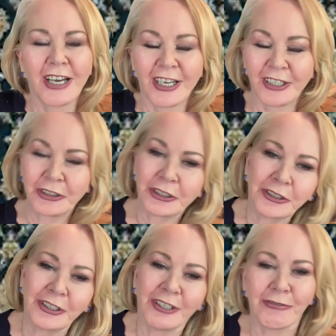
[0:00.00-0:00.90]

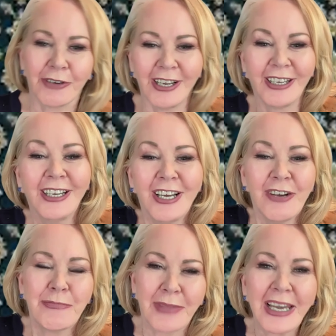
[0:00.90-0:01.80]
under
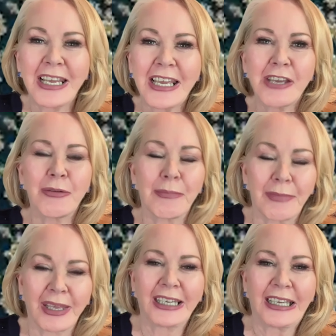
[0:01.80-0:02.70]
many,
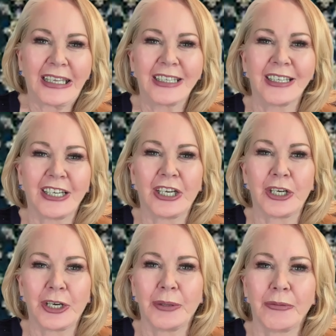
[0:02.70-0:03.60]
many
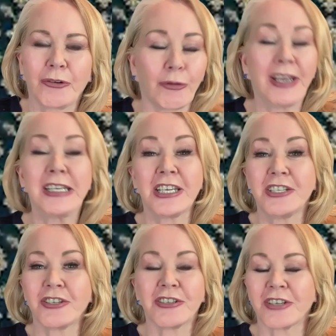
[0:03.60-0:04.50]
great
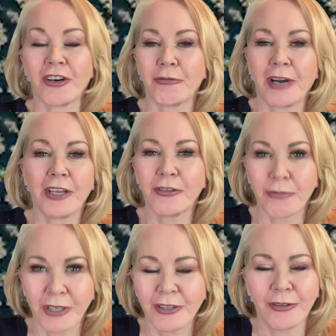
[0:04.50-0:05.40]
teachers around the
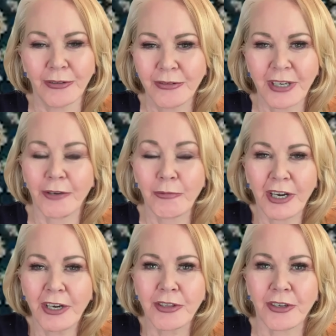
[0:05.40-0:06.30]
world, and
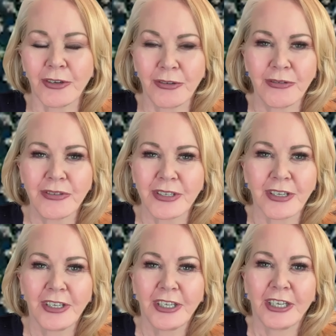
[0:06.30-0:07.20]
one of those
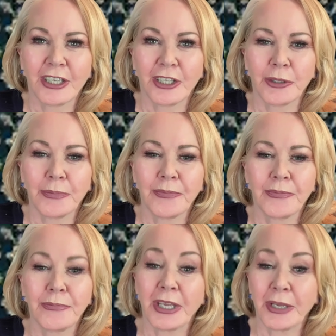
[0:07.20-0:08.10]

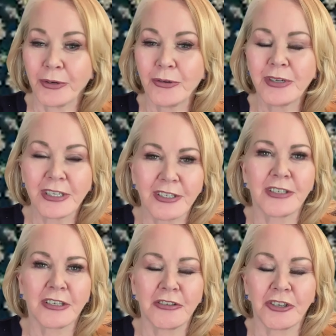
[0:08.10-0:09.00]
people
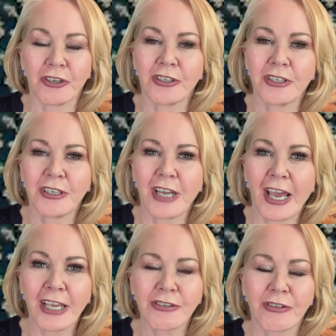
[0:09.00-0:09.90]
is John
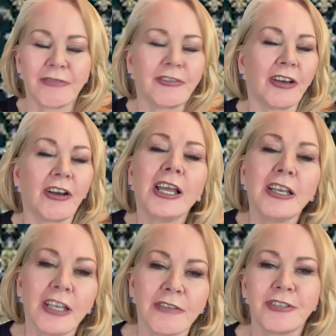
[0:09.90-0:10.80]
Assaraf. Now, I
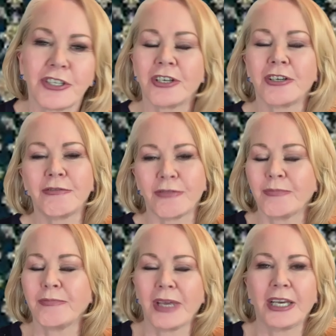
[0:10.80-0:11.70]
love John for
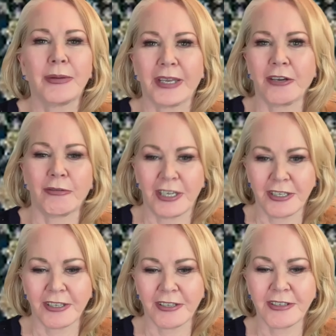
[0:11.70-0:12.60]
many, many
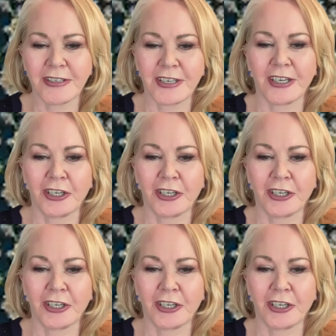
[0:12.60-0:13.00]
reasons.